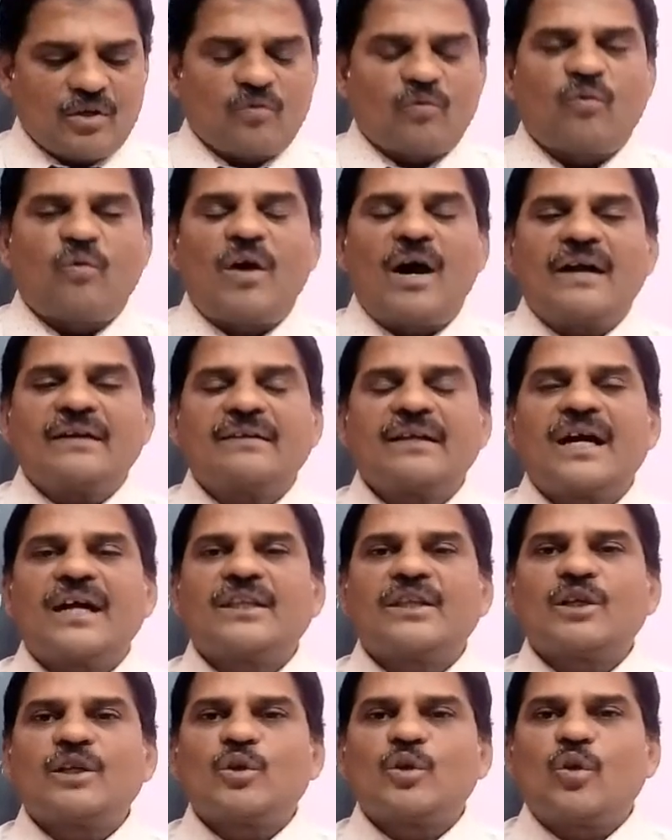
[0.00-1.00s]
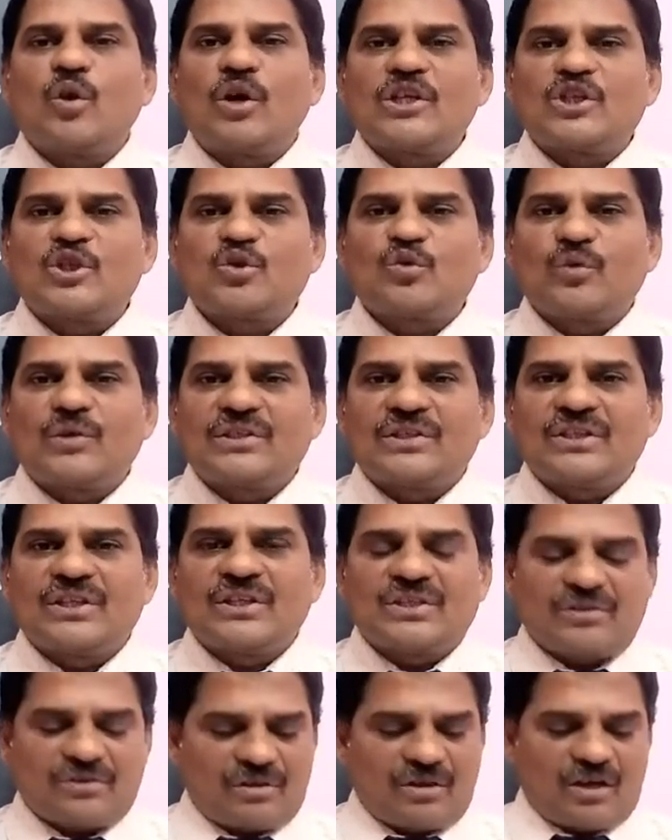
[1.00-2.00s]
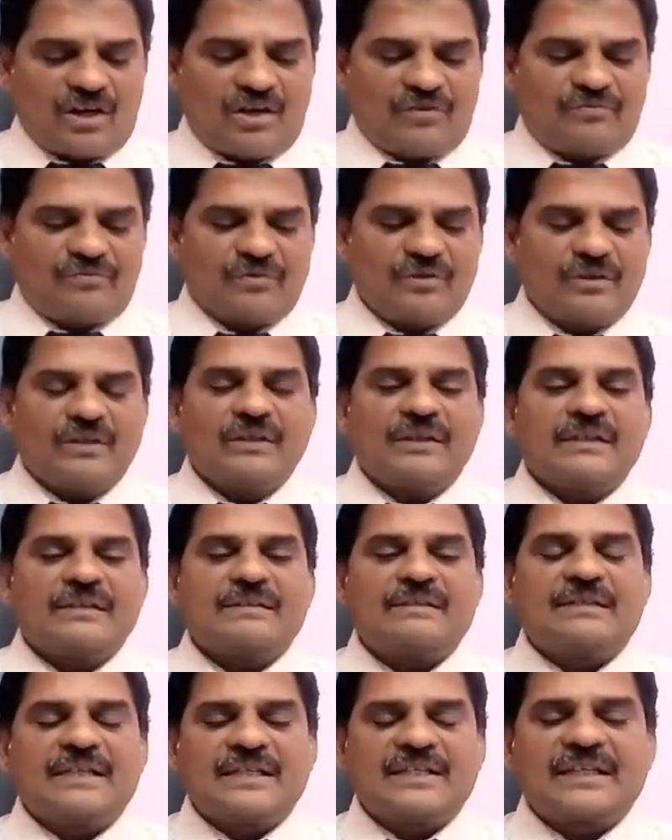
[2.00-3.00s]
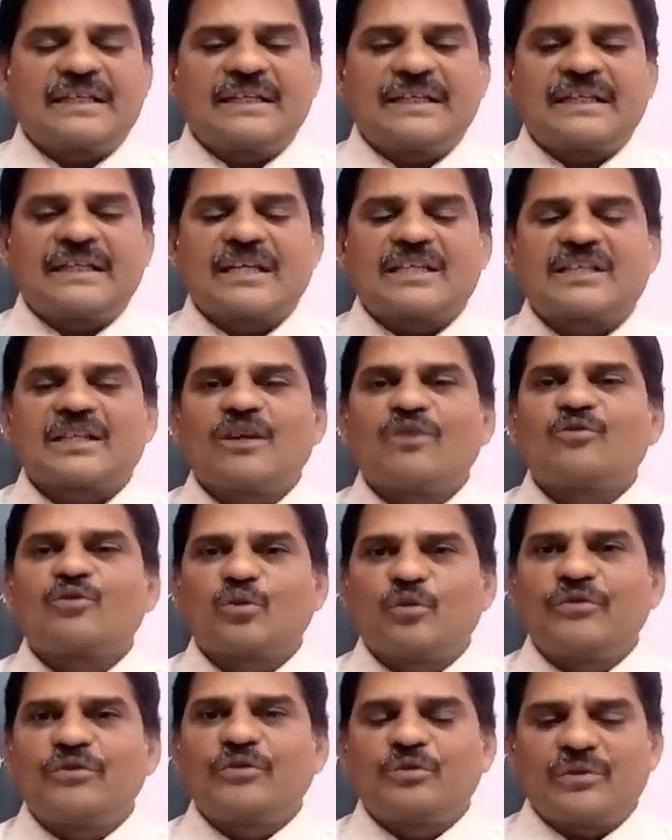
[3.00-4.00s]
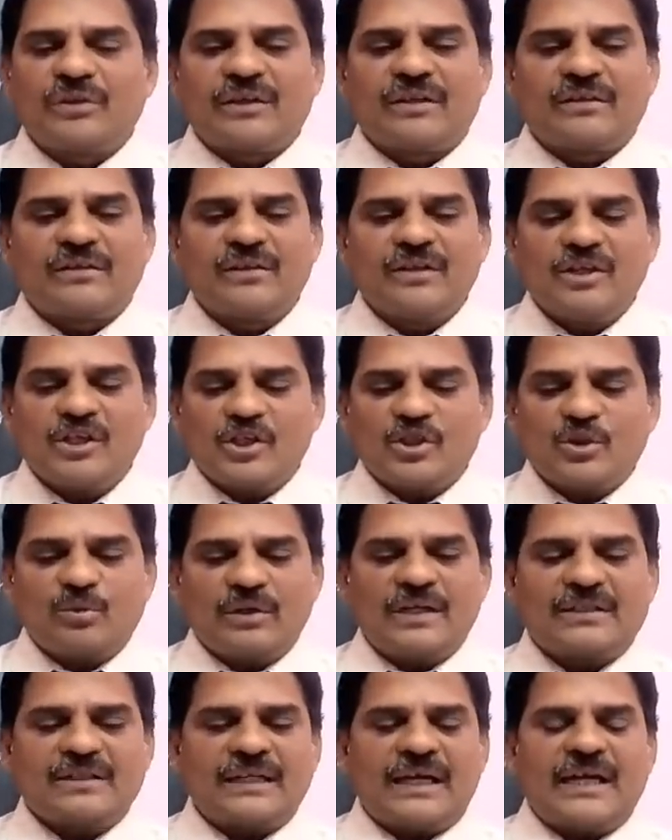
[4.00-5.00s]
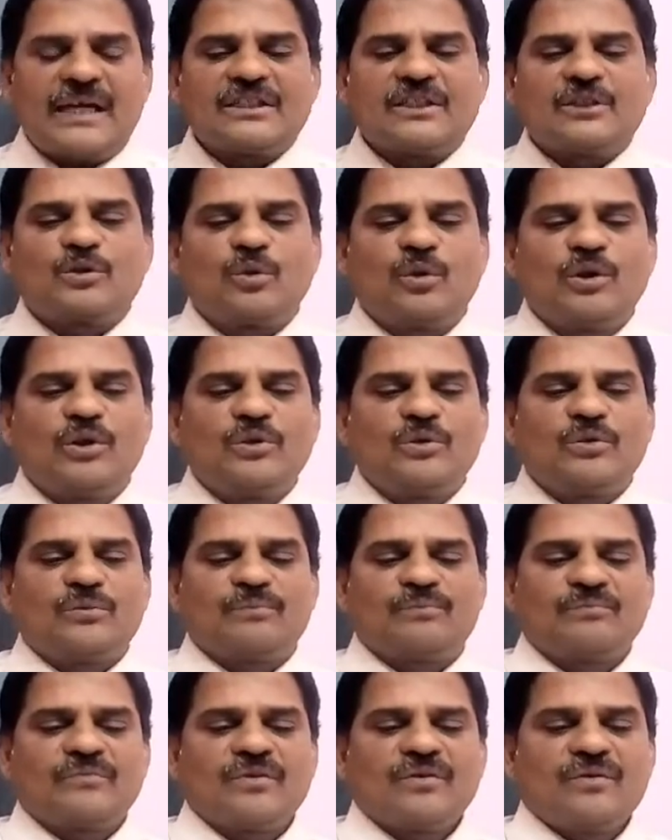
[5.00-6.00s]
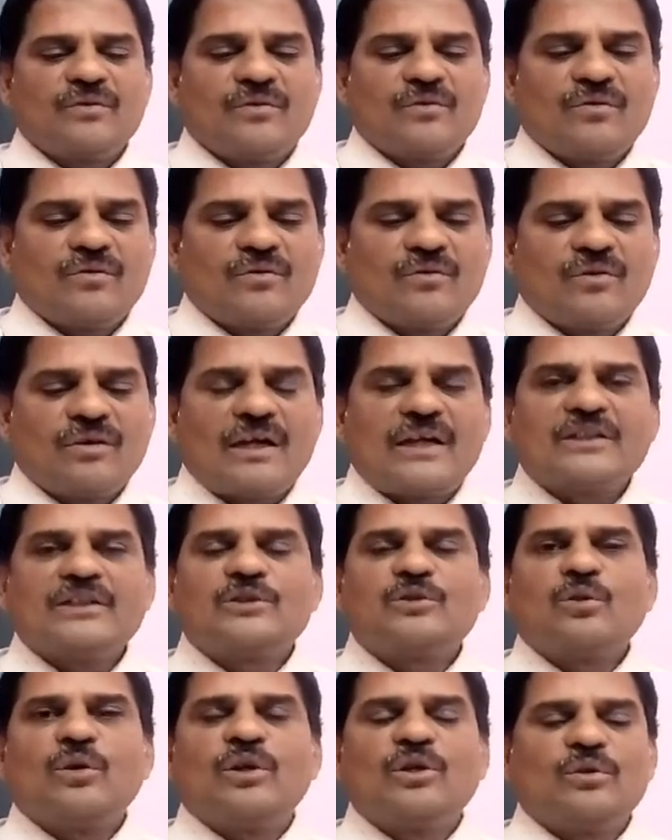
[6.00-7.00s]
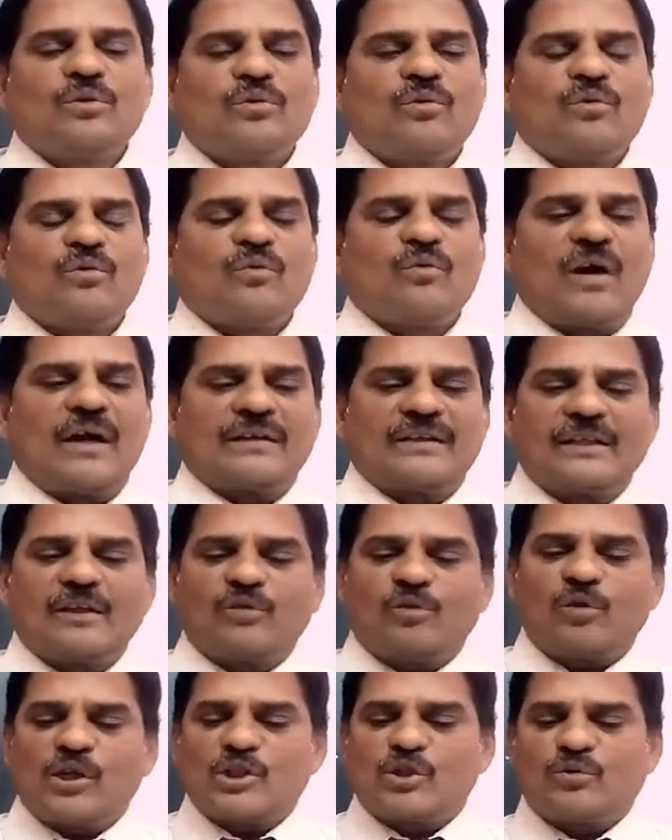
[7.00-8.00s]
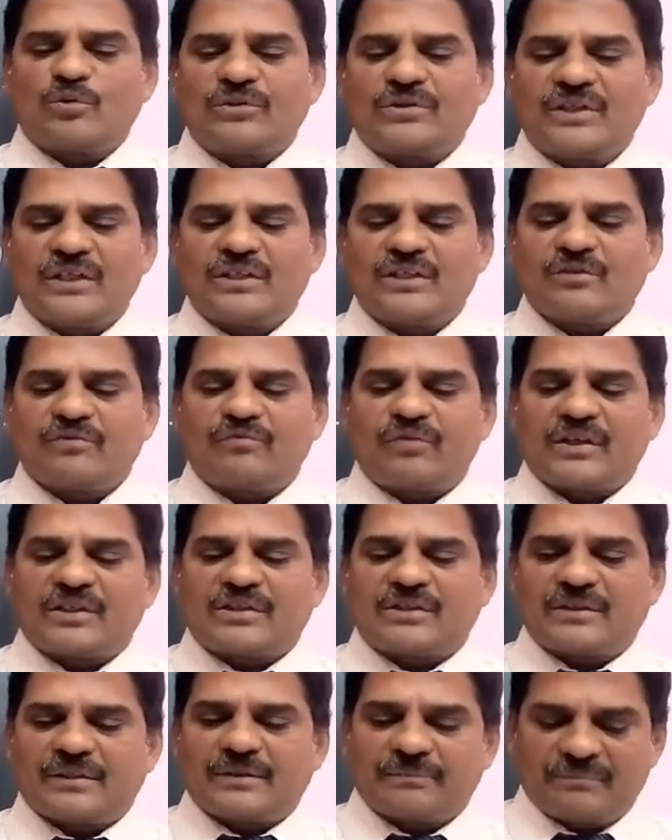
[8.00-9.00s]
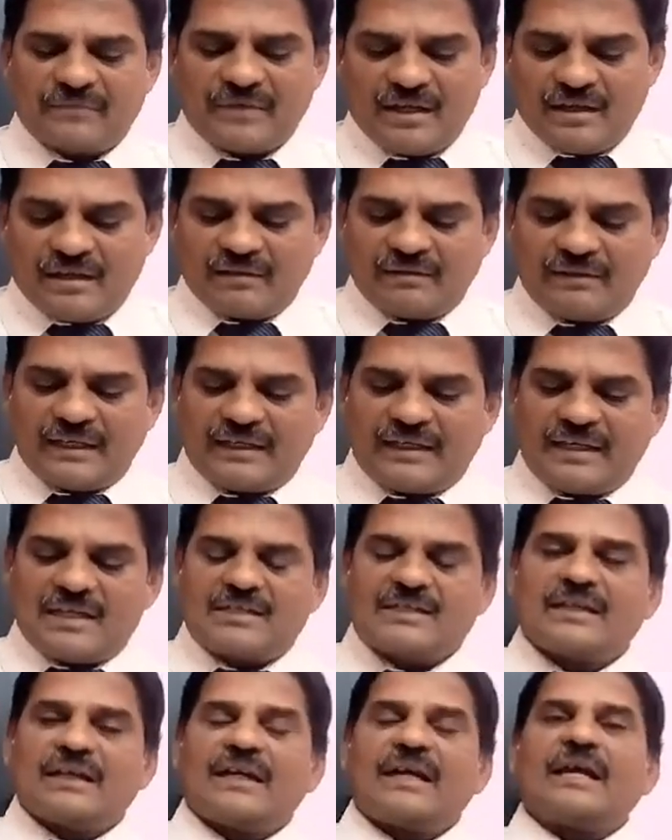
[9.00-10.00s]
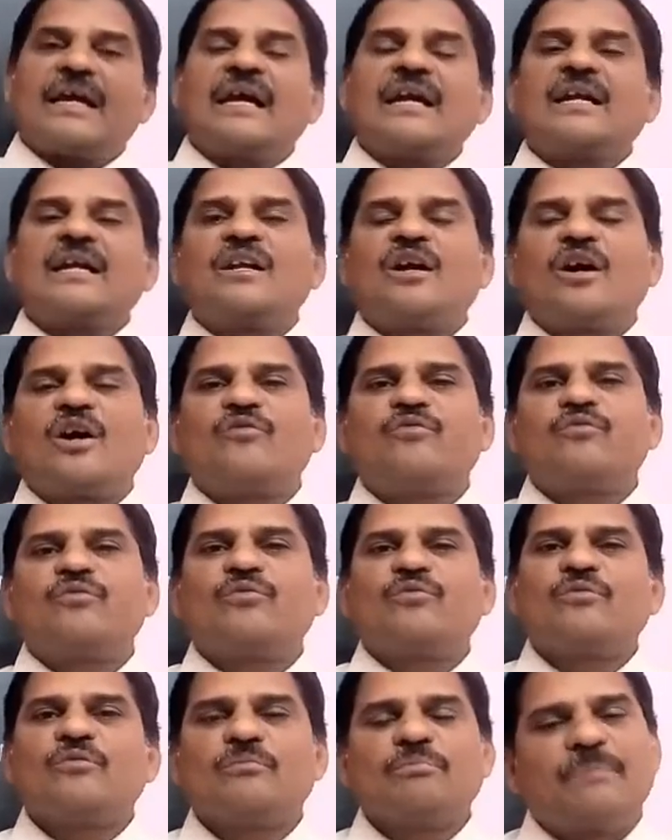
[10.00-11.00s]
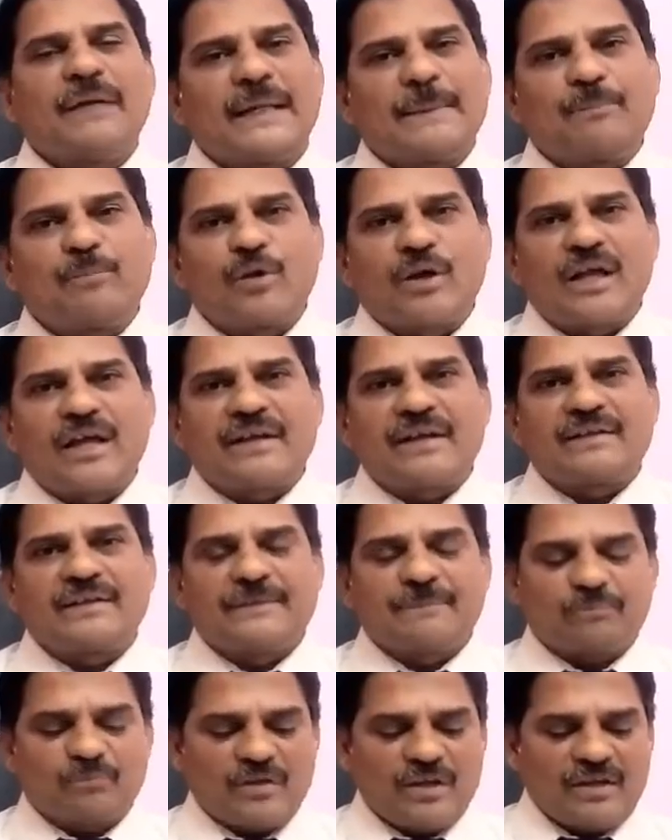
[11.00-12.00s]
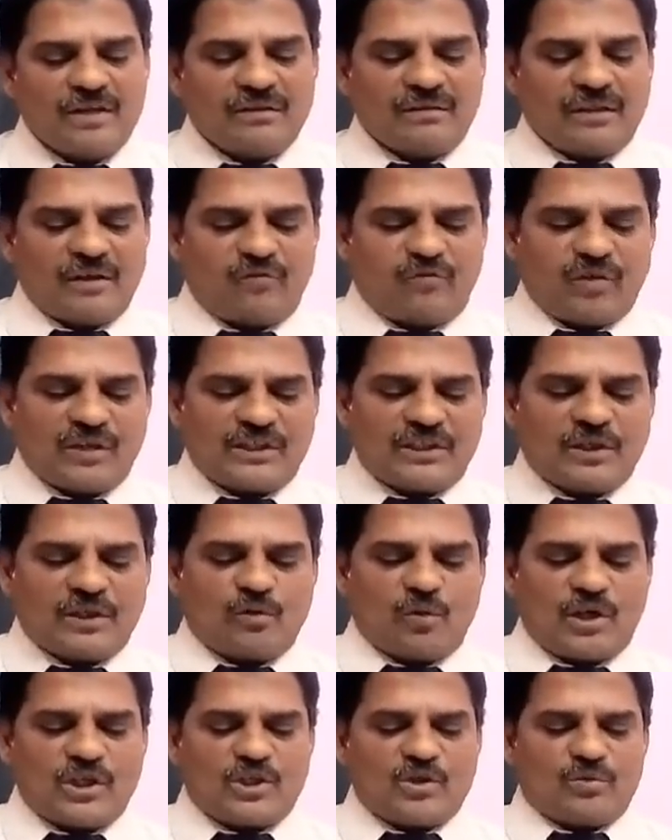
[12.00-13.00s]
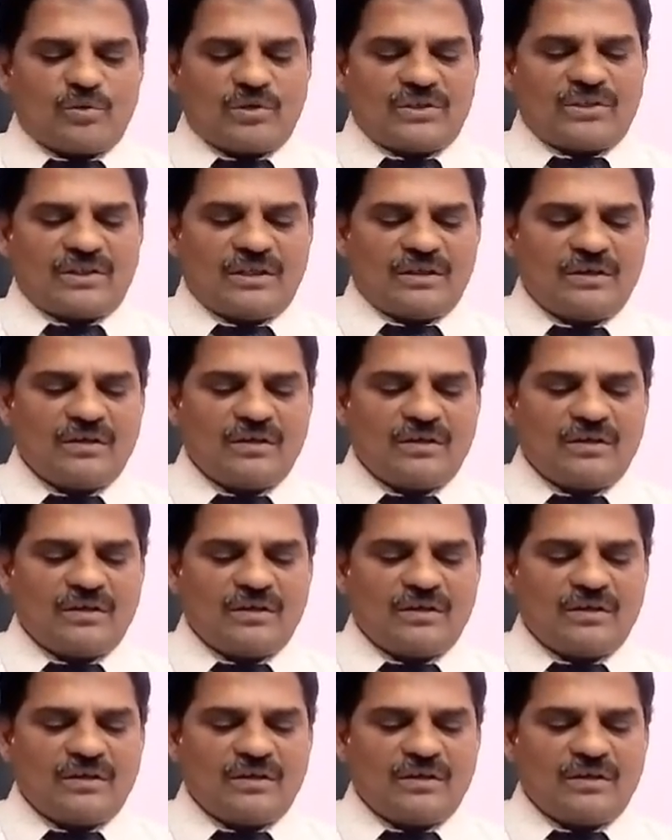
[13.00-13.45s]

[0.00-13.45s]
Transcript: what are the consequences of disintegration of Soviet Union? Students, as I told you, what are the consequences? First, that is end of bipolarity. The first consequence